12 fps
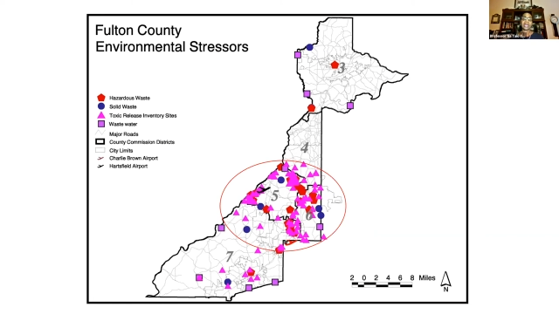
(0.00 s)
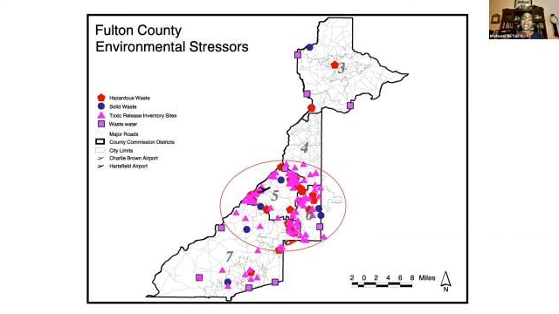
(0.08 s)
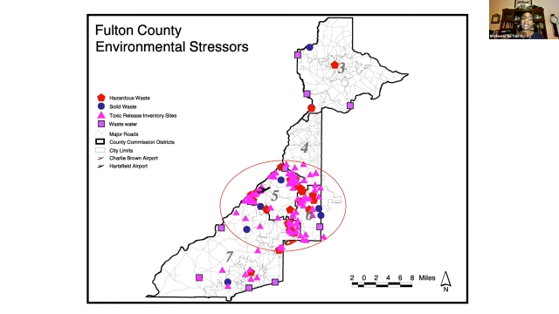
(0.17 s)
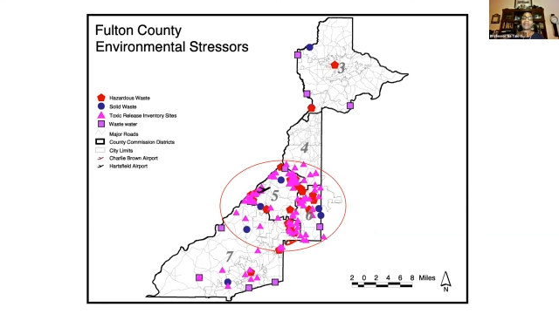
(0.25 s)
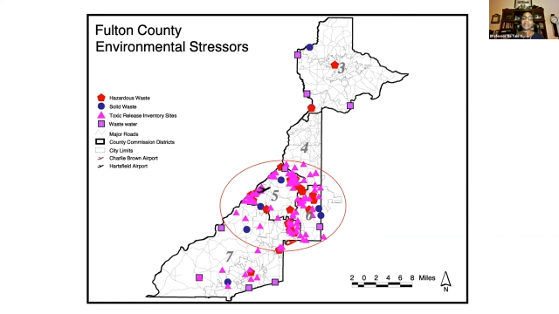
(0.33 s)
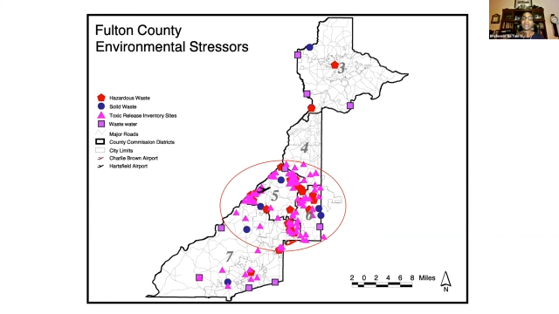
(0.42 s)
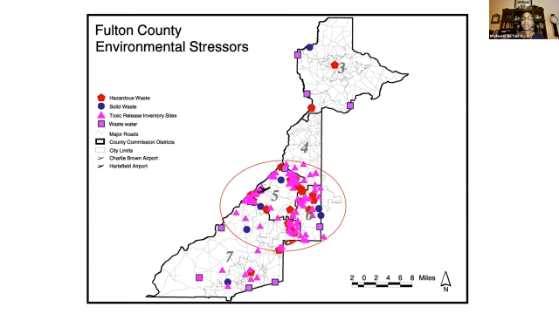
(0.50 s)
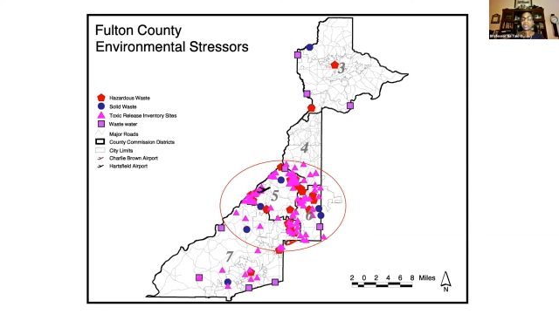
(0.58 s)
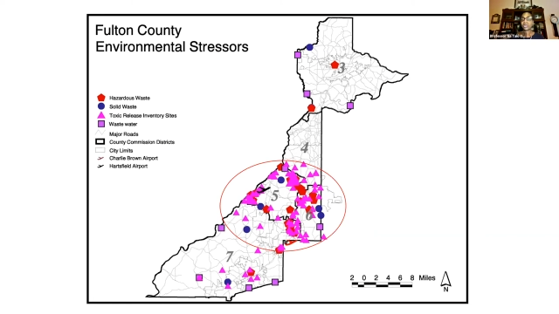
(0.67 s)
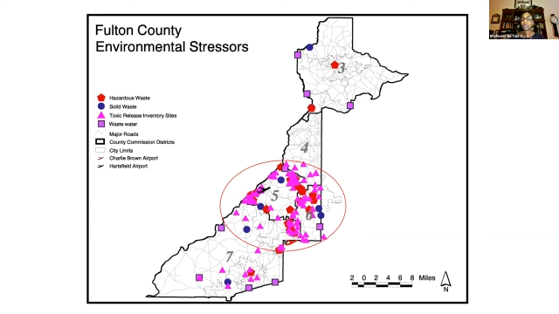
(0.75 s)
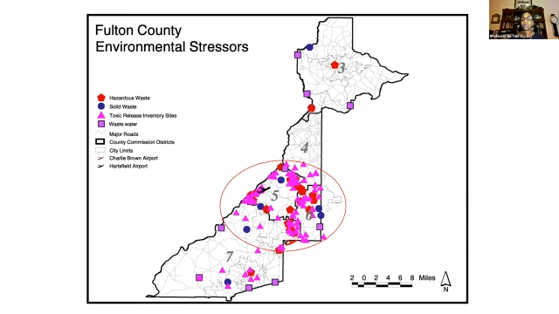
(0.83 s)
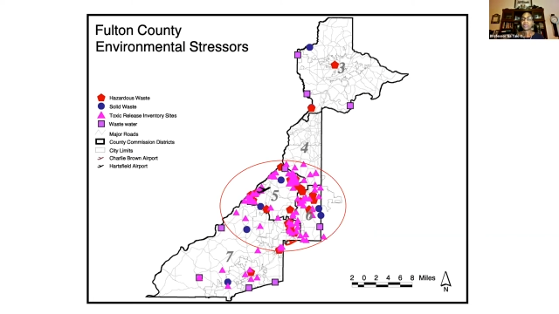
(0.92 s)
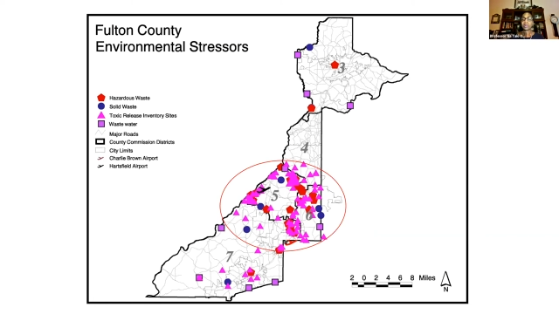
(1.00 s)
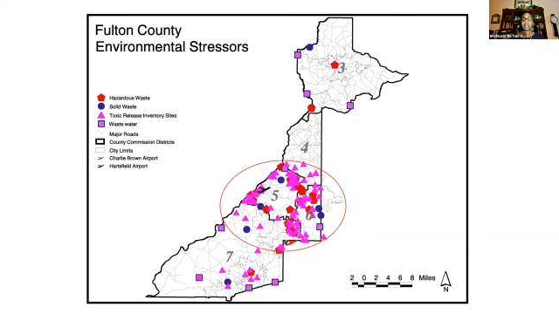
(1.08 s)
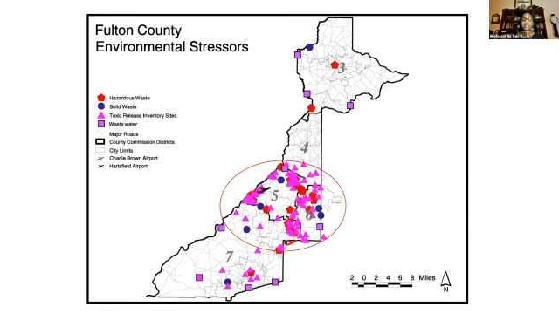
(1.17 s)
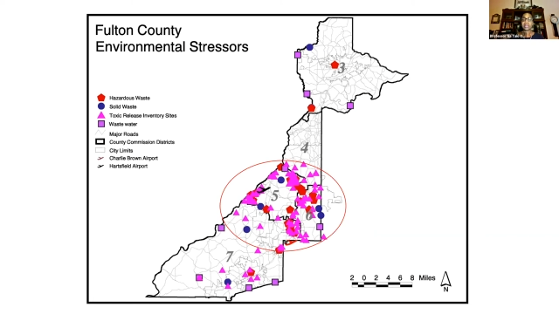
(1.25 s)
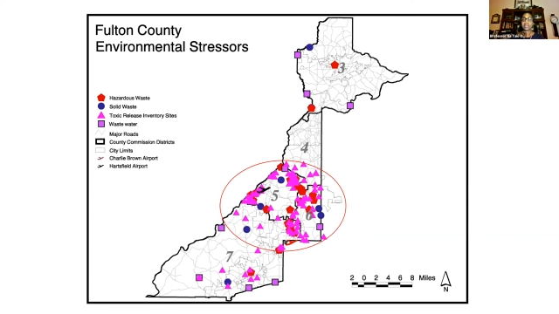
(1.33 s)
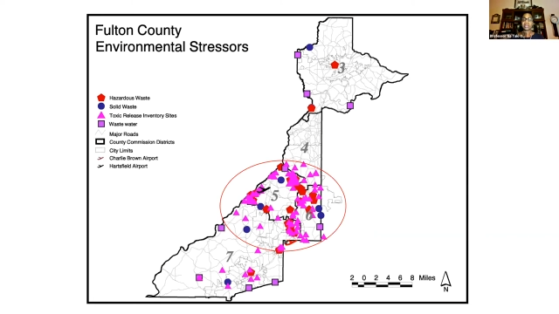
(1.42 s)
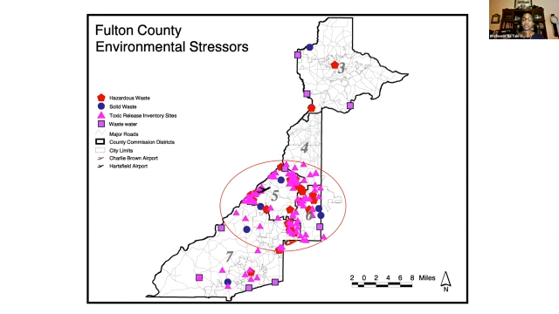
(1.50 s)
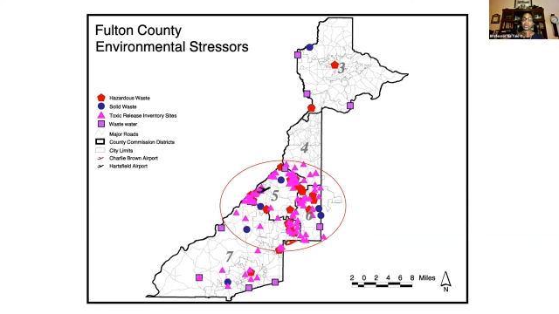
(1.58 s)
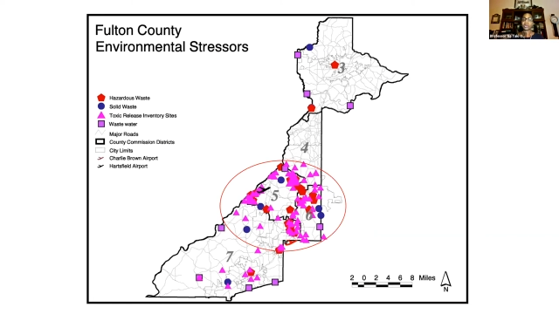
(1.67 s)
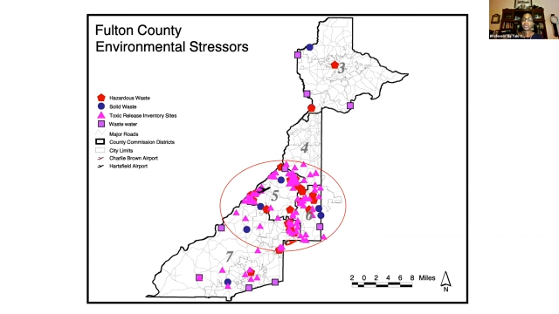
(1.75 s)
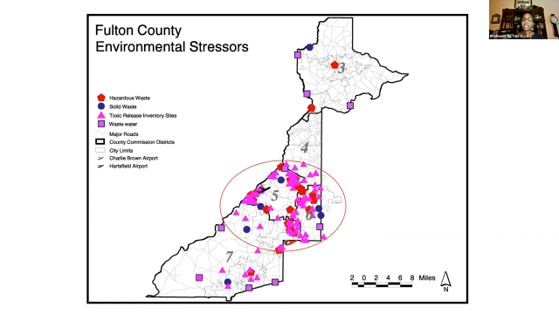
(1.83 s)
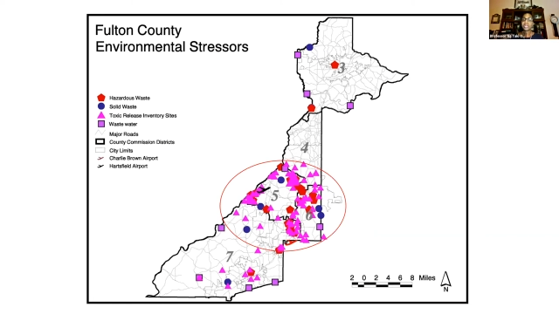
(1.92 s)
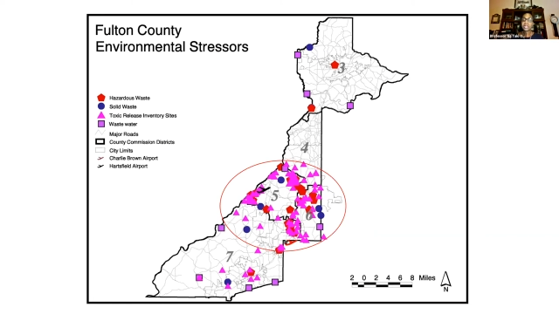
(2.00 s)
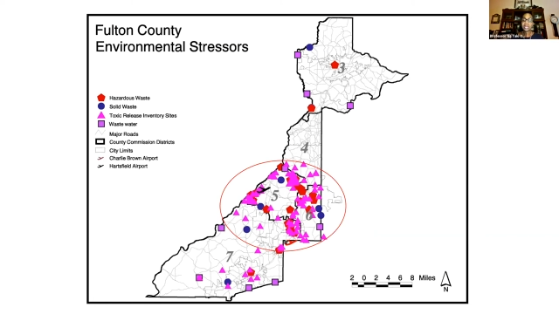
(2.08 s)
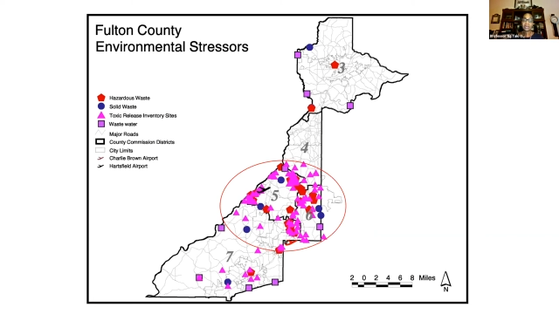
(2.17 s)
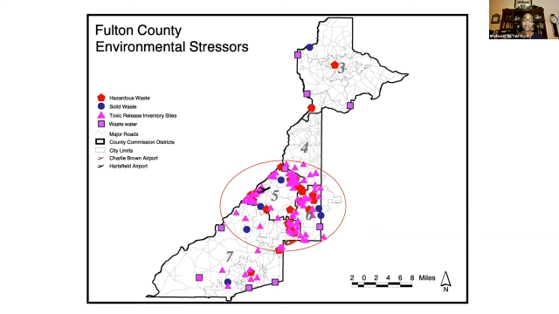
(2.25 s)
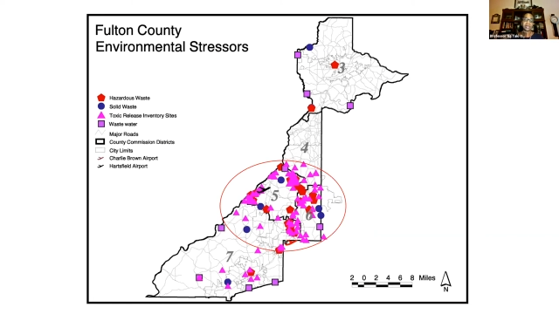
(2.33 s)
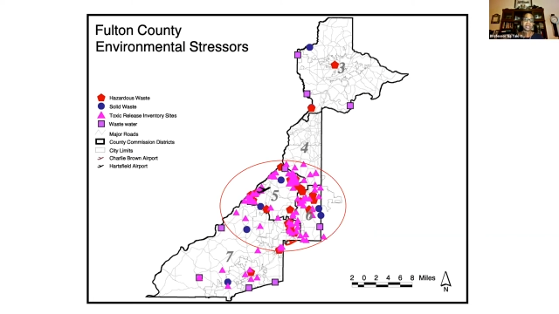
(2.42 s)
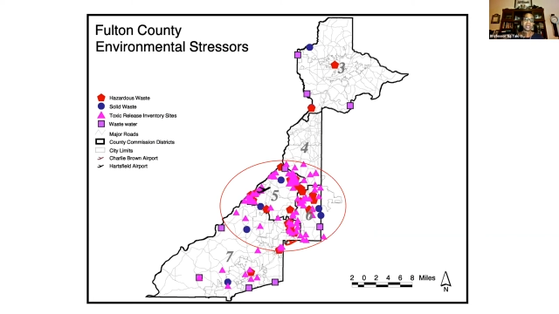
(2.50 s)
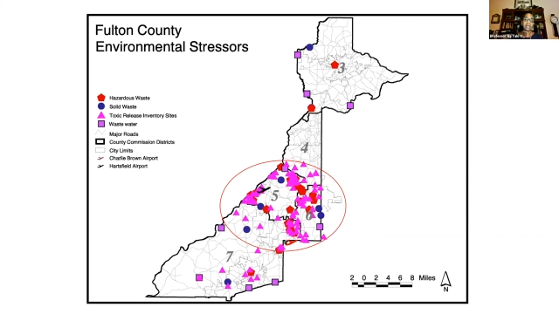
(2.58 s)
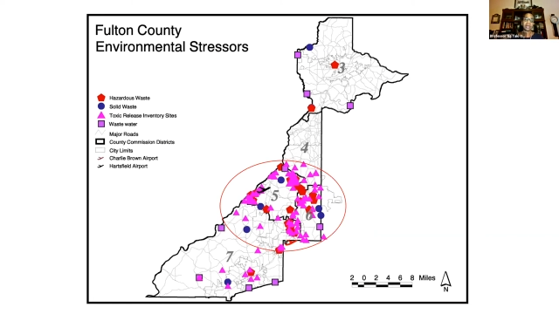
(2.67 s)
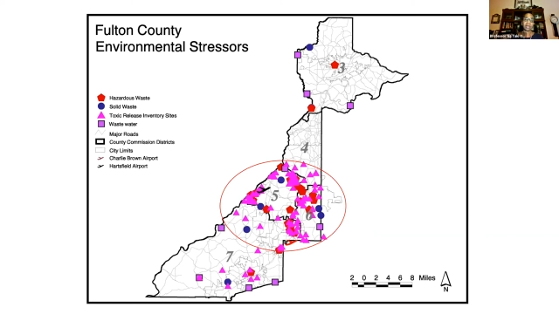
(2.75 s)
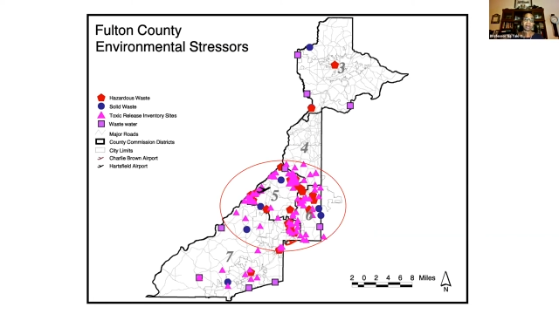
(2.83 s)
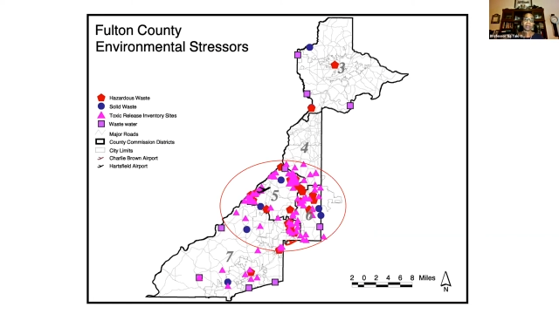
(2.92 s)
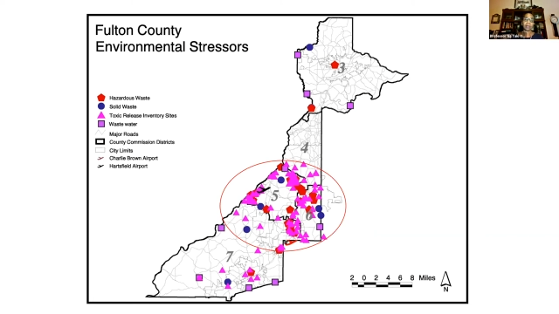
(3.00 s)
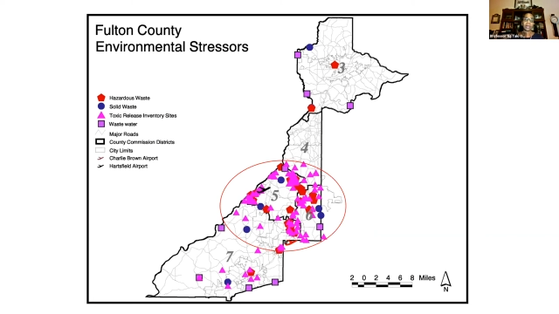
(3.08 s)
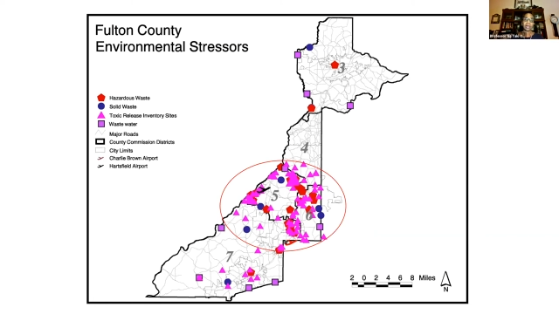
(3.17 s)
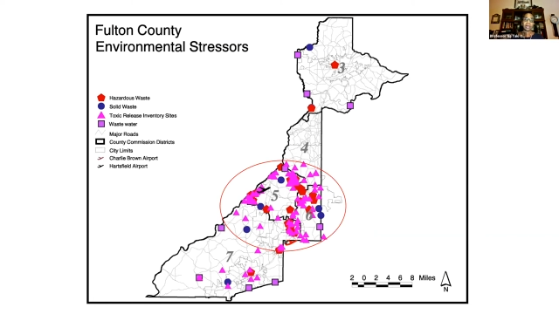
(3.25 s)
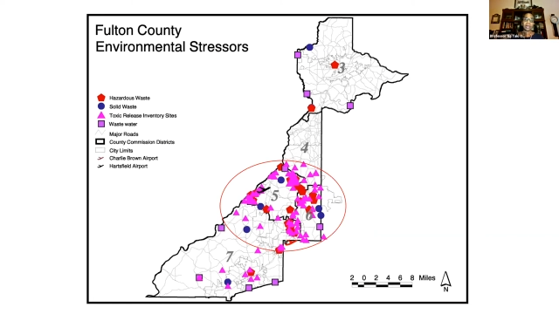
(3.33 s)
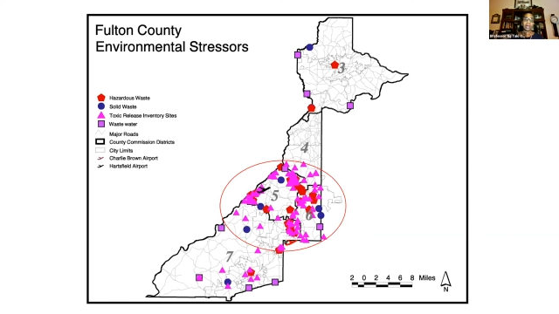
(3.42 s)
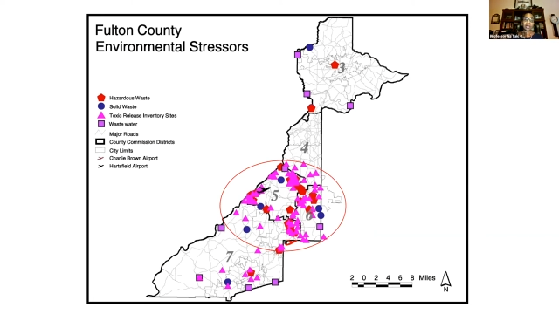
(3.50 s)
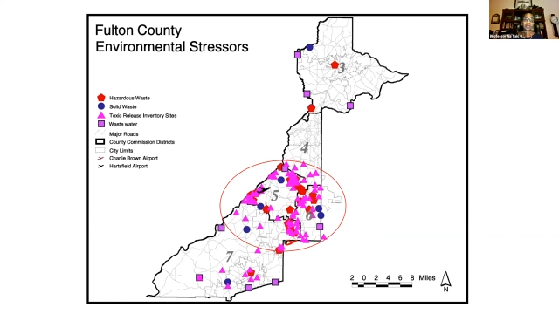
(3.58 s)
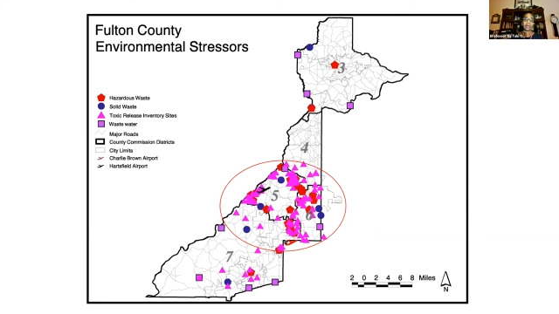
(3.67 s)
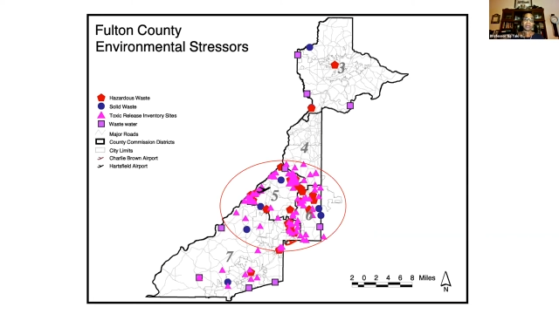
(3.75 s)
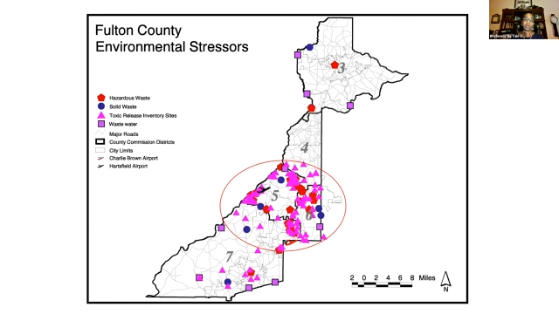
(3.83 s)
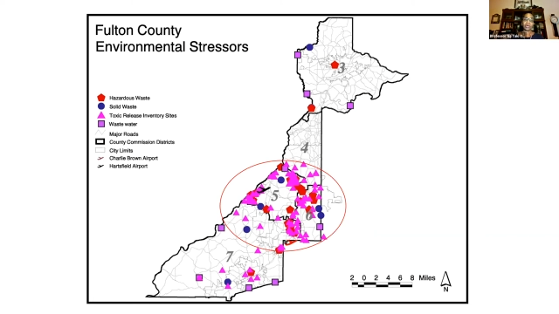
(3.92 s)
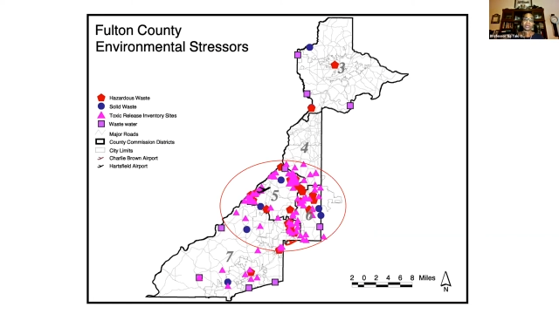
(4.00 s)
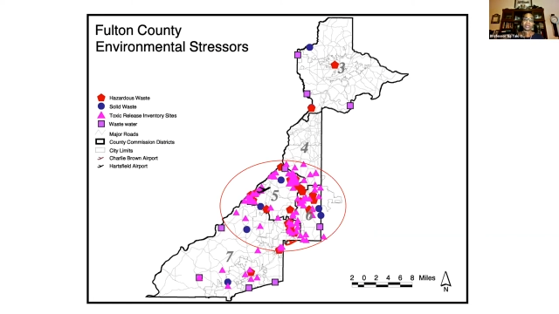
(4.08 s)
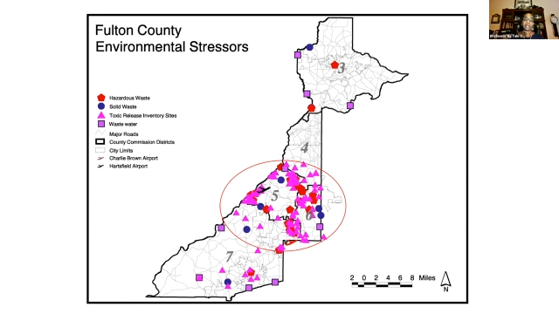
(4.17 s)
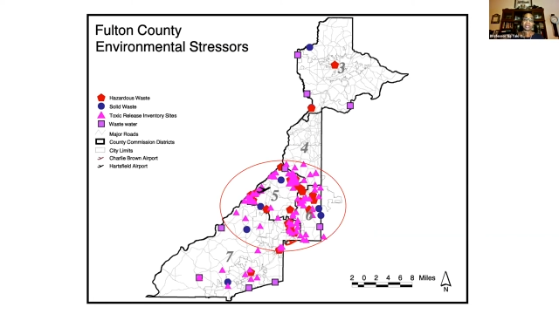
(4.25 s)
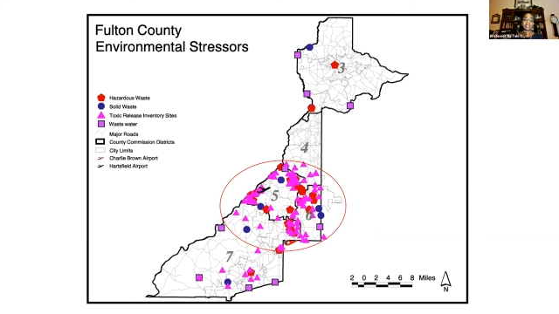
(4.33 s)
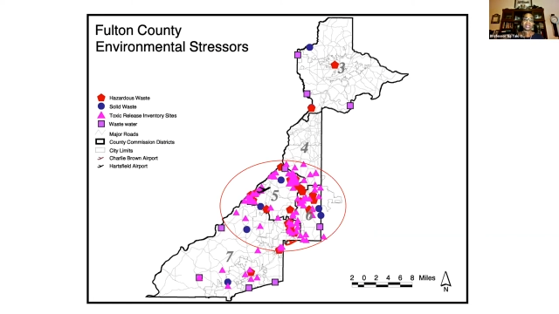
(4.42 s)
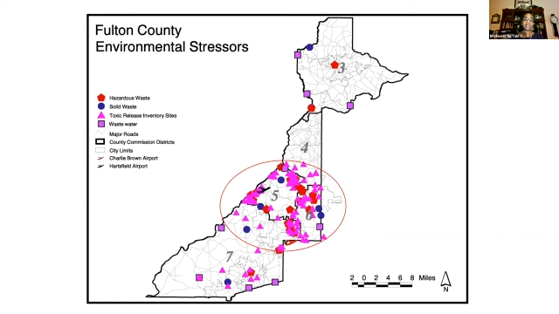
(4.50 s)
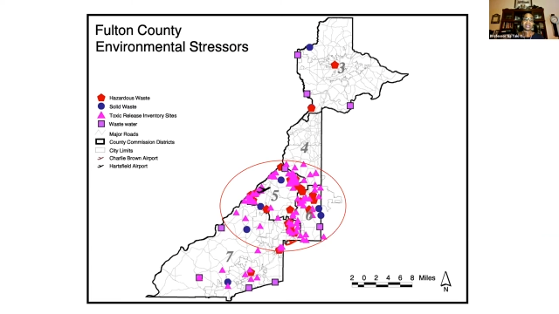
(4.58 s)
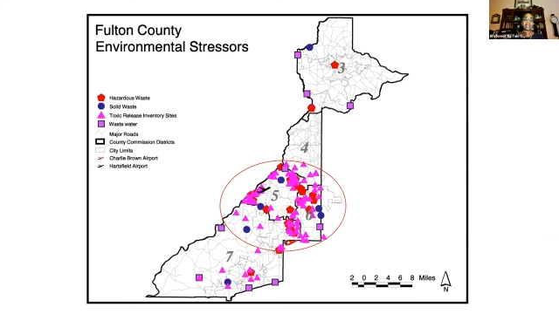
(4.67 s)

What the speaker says: [unreadable: no face in view]